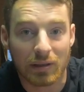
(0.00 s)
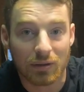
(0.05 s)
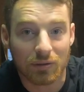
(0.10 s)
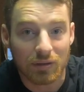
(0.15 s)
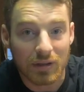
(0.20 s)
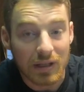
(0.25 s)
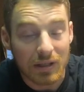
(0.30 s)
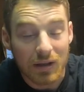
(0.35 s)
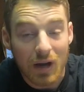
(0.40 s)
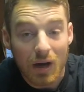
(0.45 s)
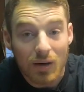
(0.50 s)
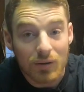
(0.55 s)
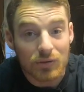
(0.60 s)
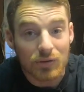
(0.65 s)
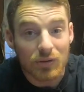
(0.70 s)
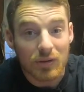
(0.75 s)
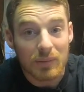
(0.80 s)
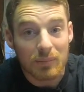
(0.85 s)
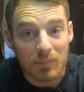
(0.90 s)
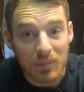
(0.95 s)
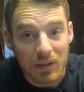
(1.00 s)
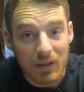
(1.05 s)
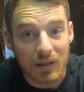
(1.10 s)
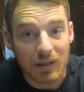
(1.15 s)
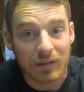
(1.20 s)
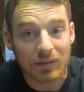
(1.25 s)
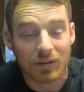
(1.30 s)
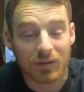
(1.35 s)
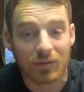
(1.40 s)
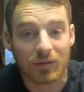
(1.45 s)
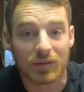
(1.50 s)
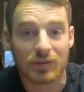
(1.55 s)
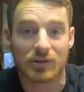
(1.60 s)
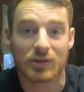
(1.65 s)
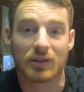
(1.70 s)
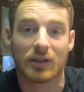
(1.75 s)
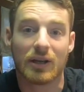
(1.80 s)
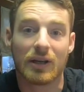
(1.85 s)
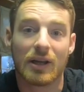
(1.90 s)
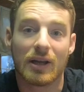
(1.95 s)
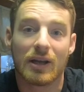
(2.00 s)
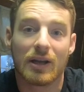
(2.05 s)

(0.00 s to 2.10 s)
because again, college is a big decision.